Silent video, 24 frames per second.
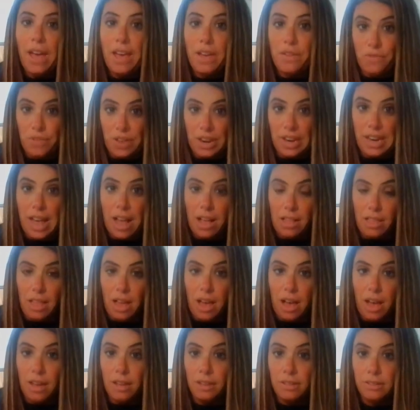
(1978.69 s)

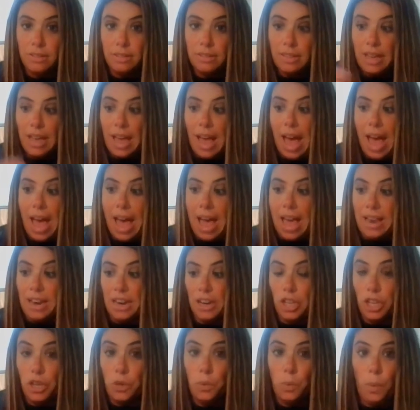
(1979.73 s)
vanilla, and
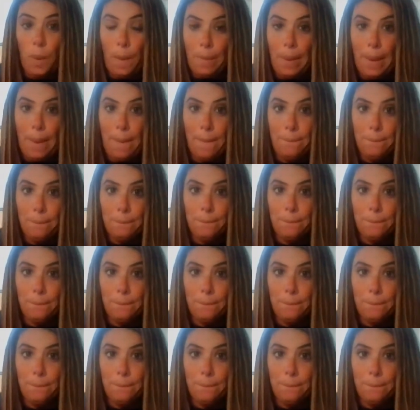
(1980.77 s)
you whip it